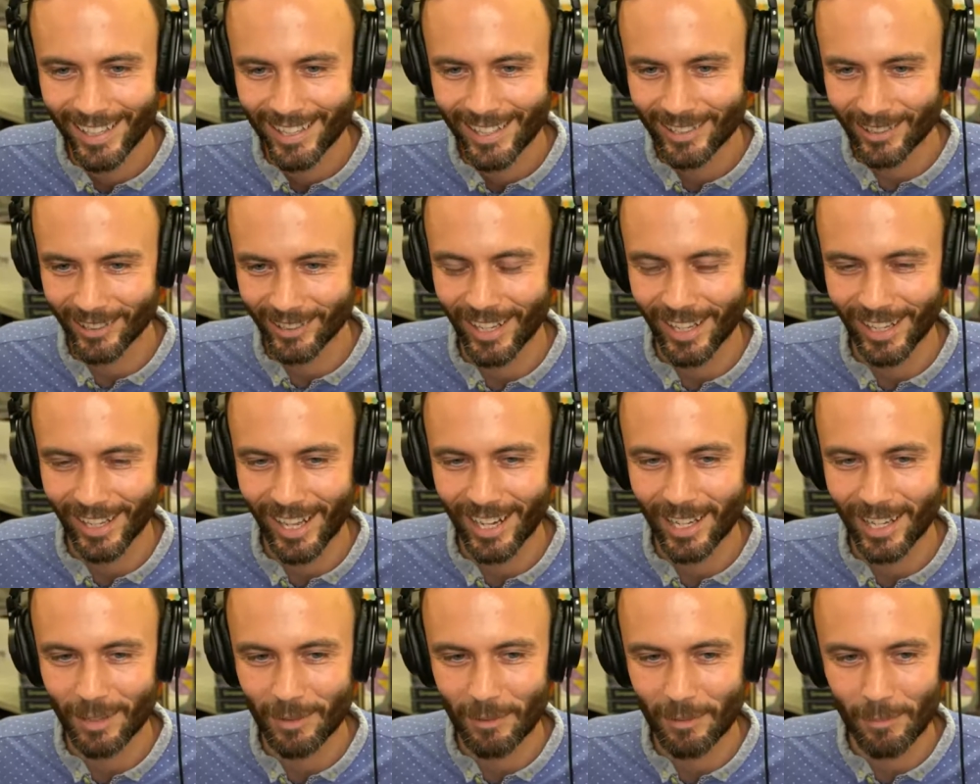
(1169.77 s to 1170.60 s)
So that
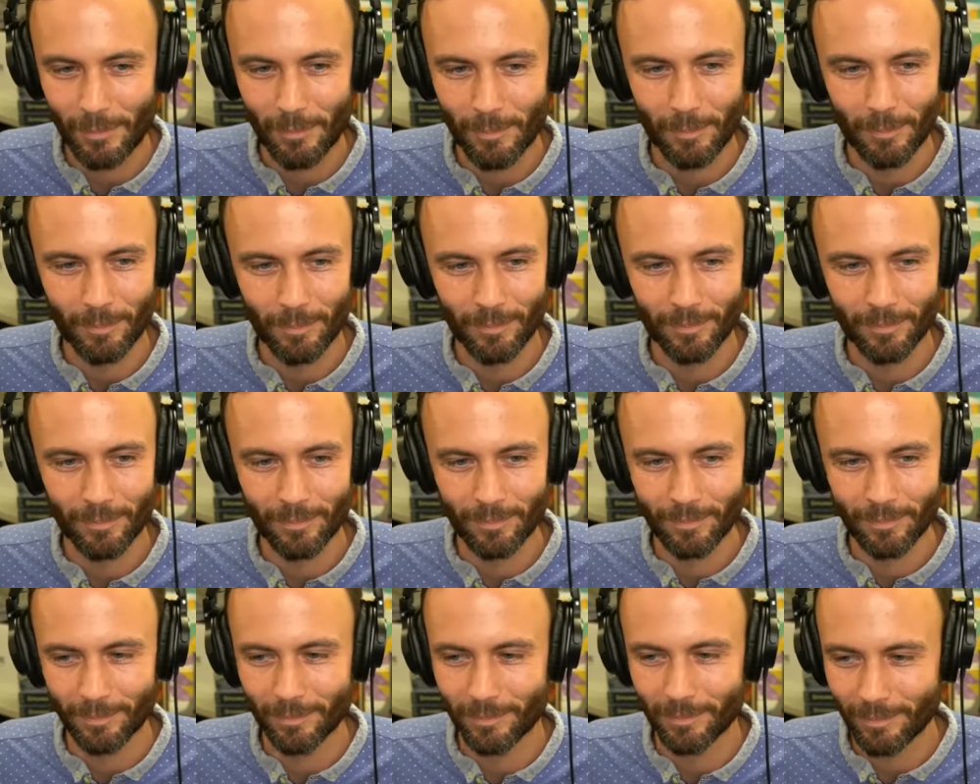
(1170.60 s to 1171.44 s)
kind of
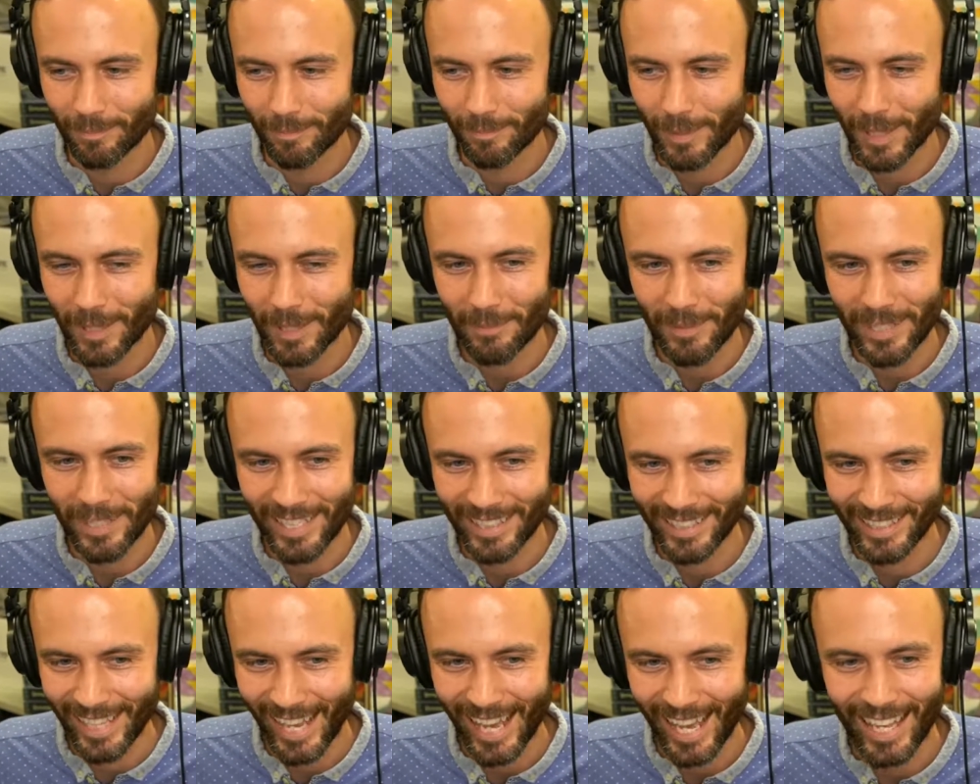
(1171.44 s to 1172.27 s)
bit me
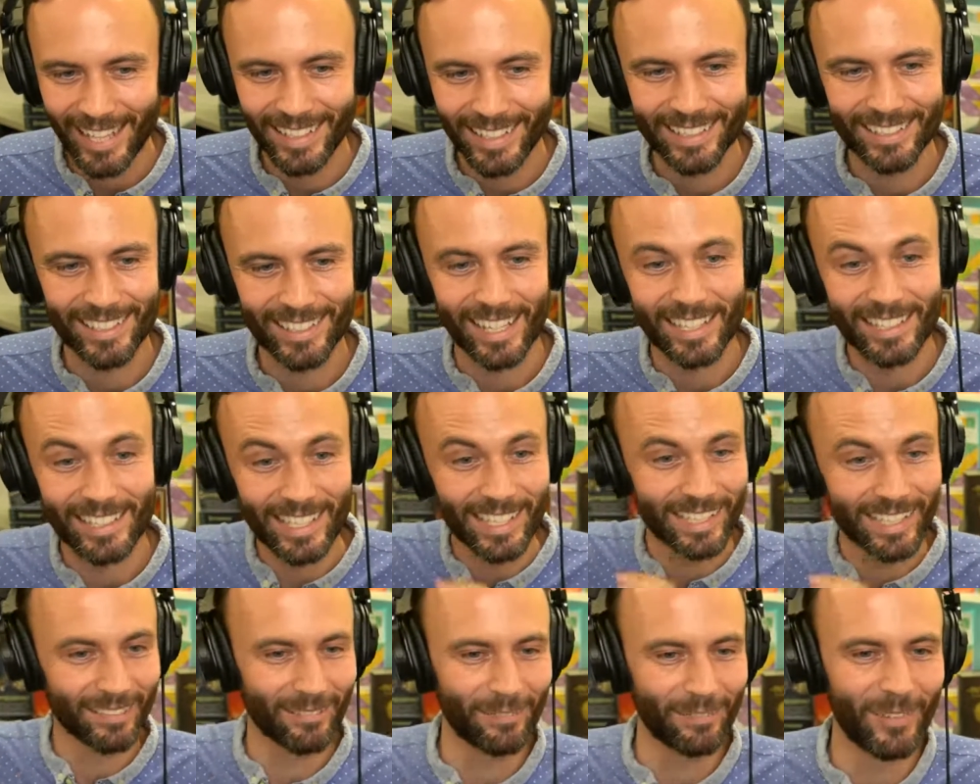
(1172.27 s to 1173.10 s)
in the end, is I
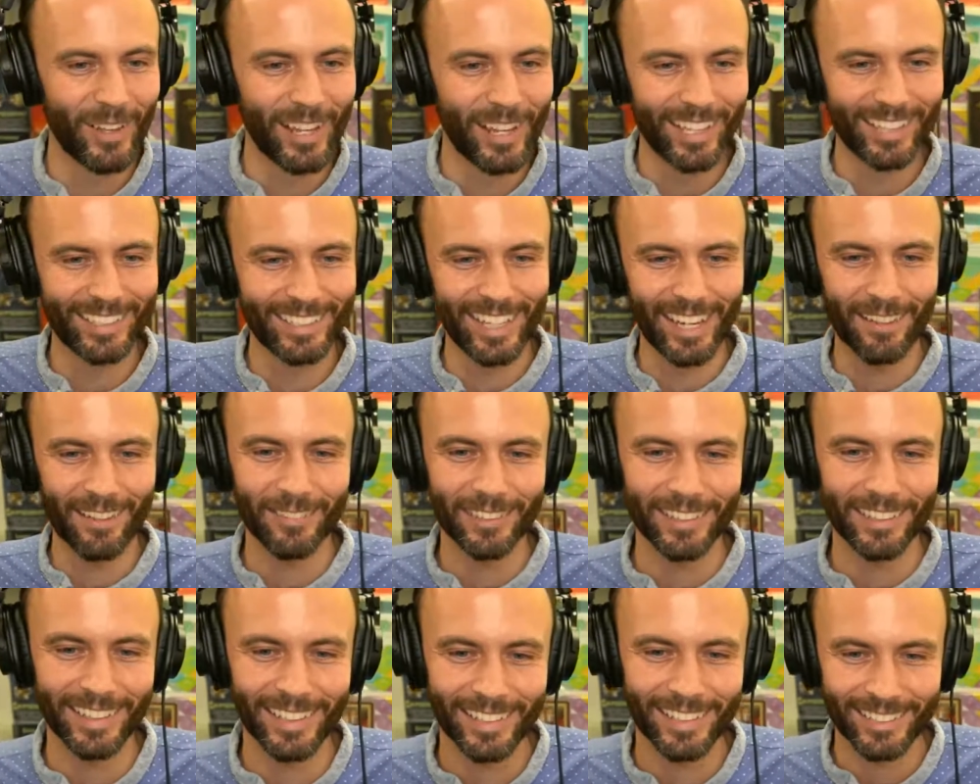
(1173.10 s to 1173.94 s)
didn't finish
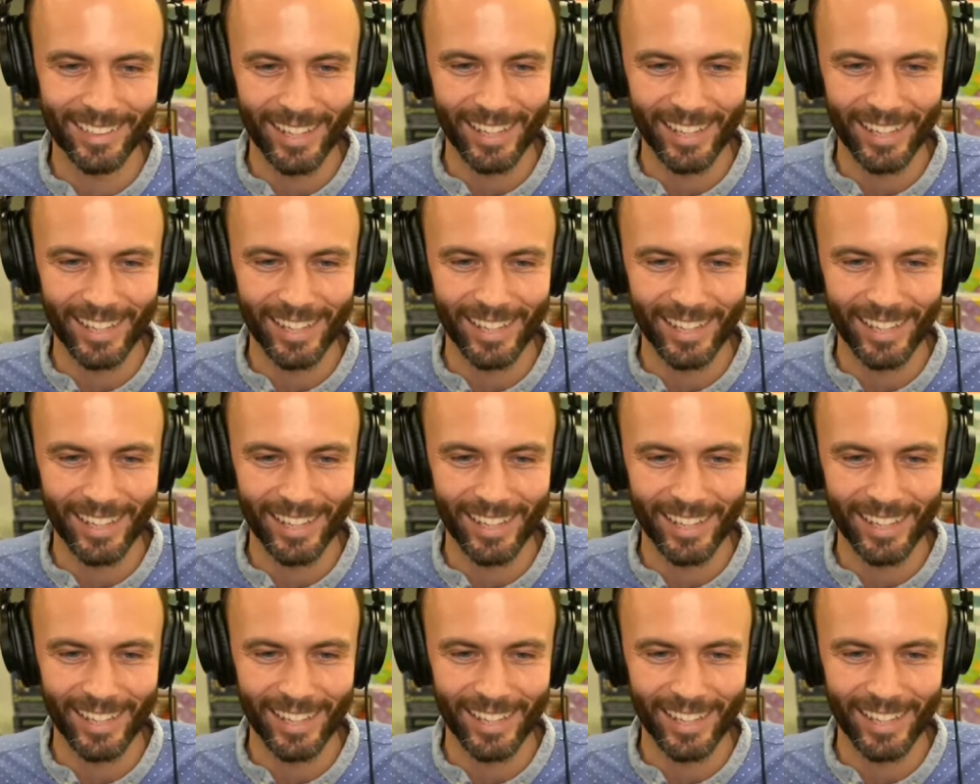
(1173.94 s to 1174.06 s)
everything.